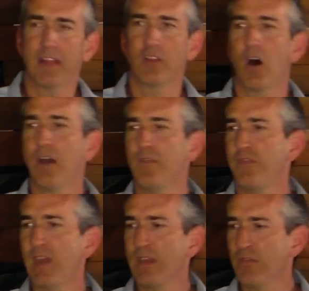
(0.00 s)
that God
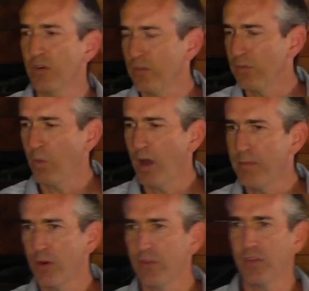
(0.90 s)
favors
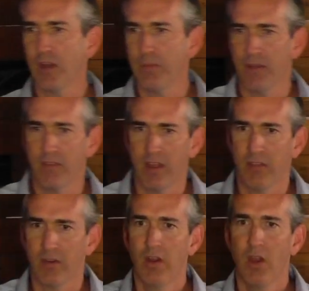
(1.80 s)
one person above
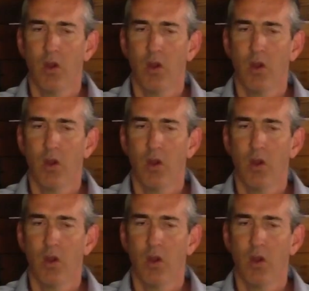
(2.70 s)
another